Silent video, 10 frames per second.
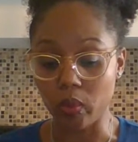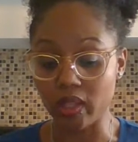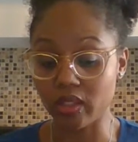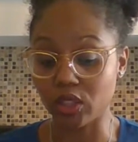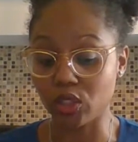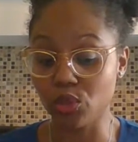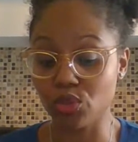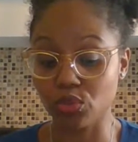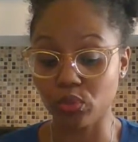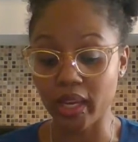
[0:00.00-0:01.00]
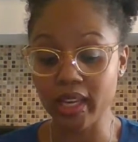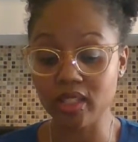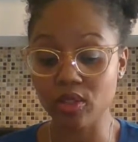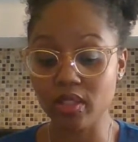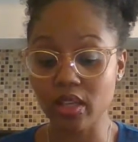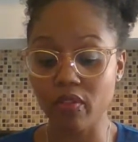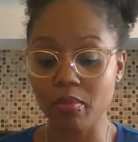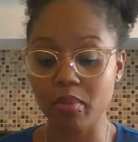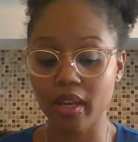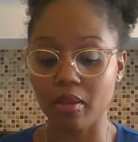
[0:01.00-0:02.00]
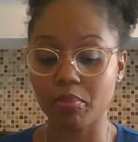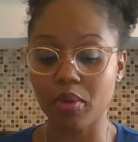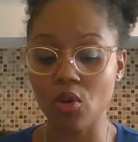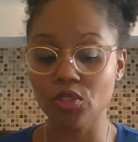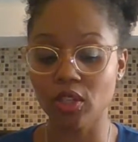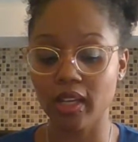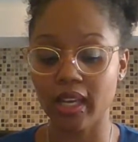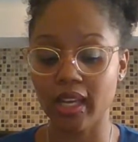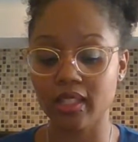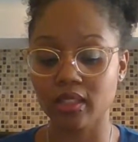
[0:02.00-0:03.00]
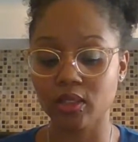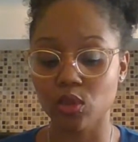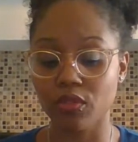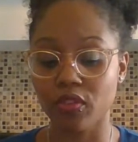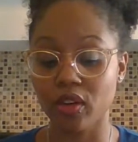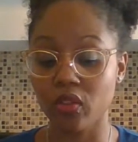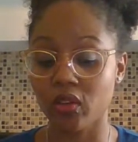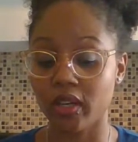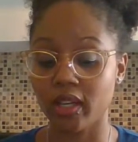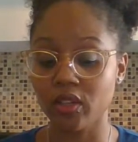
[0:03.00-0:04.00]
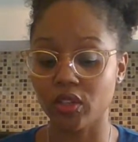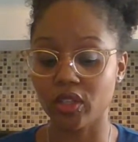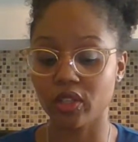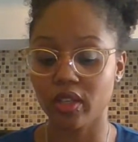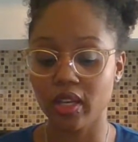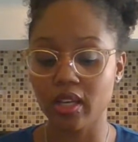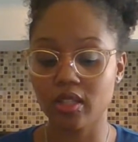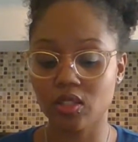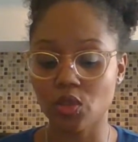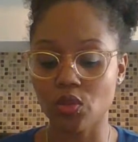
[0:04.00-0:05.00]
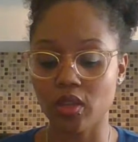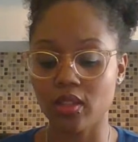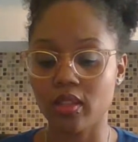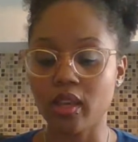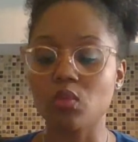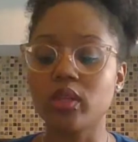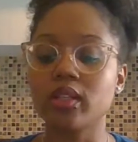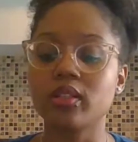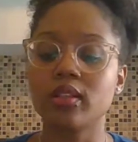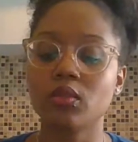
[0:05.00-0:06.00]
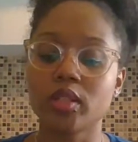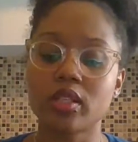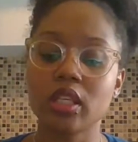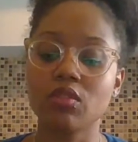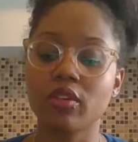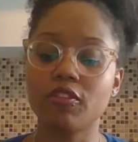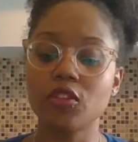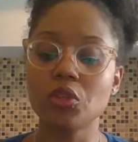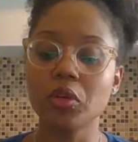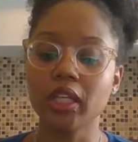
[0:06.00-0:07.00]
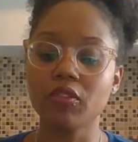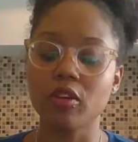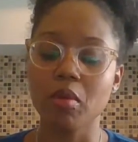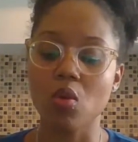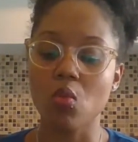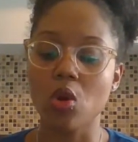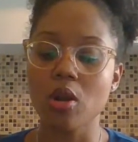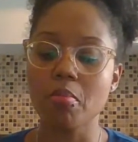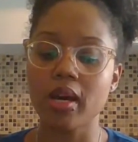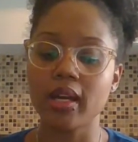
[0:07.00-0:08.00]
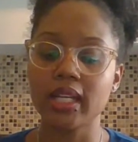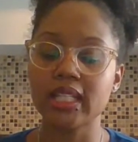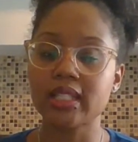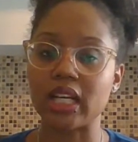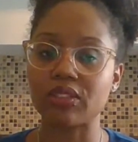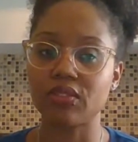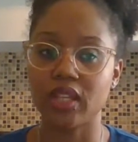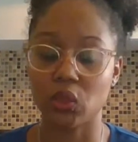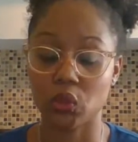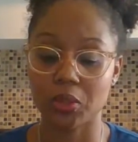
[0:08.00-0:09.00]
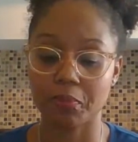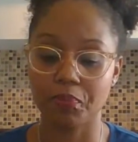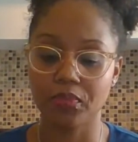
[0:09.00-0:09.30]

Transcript: And the goose raised herself a bit and poked her eggs a little further under her so that they would receive the full heat from her warm body and soft feathers.